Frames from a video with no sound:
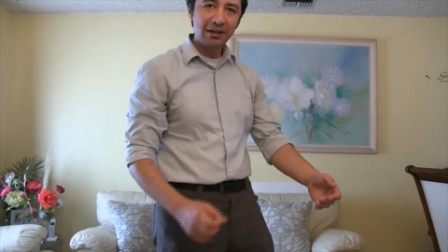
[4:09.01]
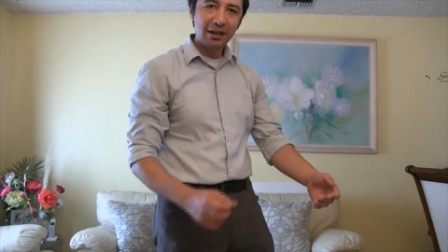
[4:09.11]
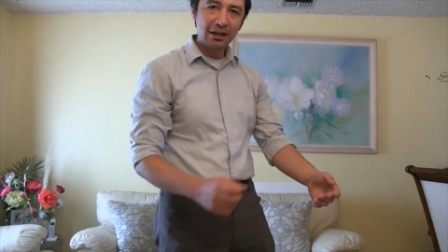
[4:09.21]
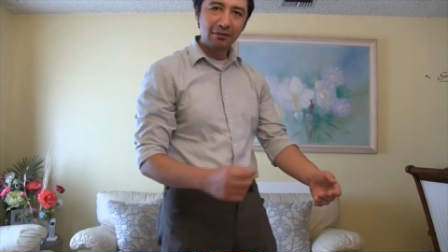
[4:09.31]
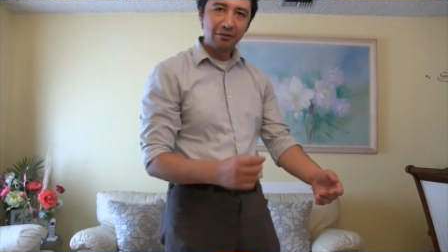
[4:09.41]

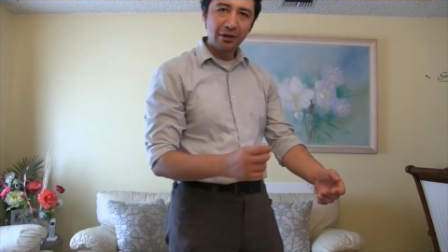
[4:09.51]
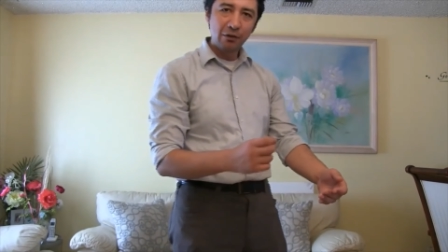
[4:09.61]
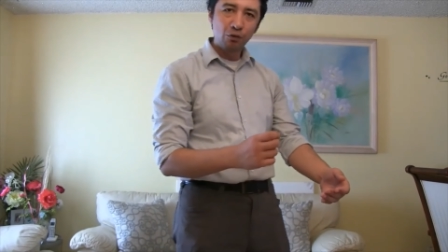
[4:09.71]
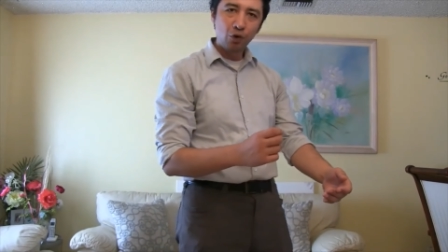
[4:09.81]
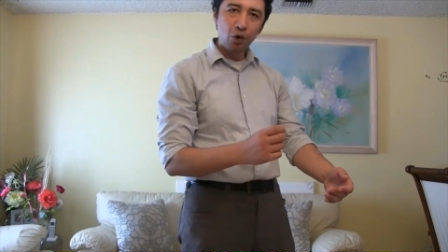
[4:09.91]
knife
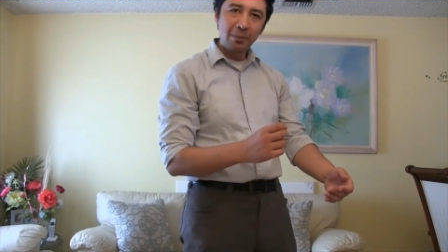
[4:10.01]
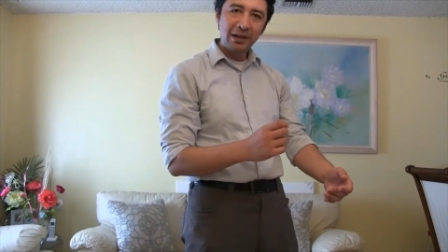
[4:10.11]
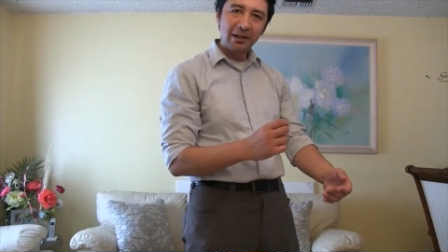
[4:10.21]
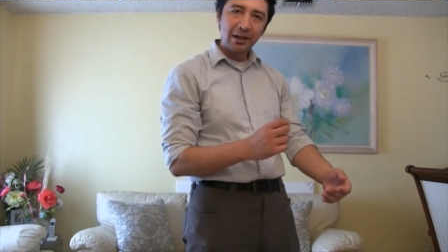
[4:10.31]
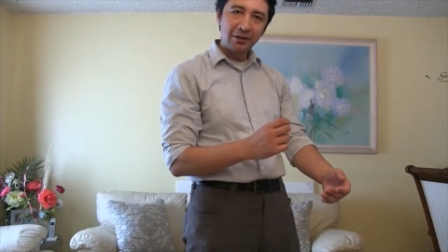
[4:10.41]
in
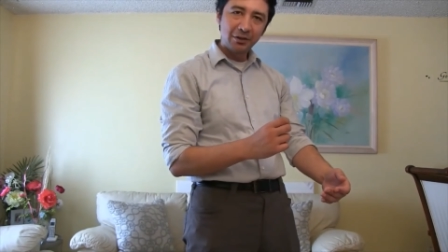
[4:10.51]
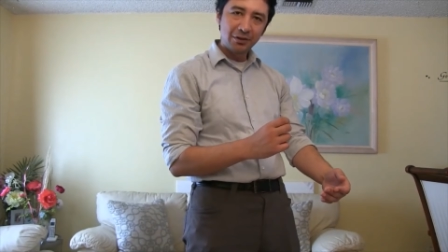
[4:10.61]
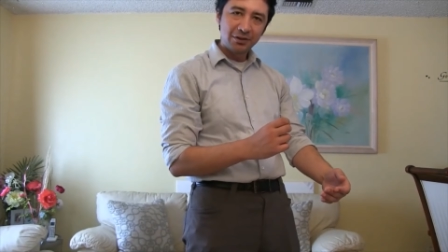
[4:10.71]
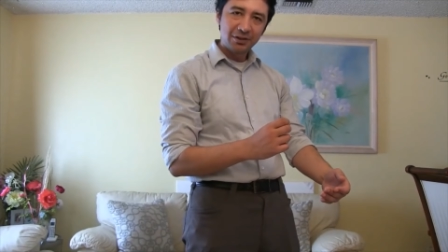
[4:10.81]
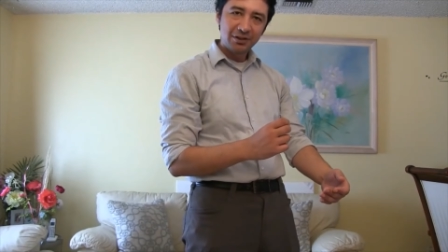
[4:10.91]
Roman
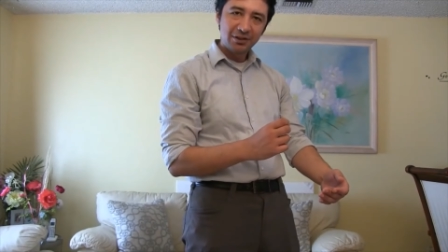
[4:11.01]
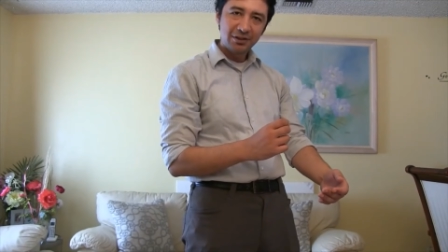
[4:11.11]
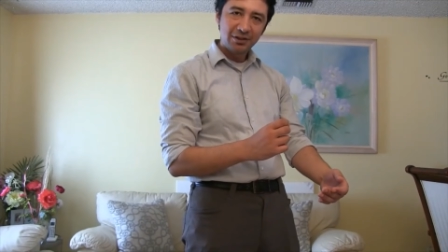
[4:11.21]
letters.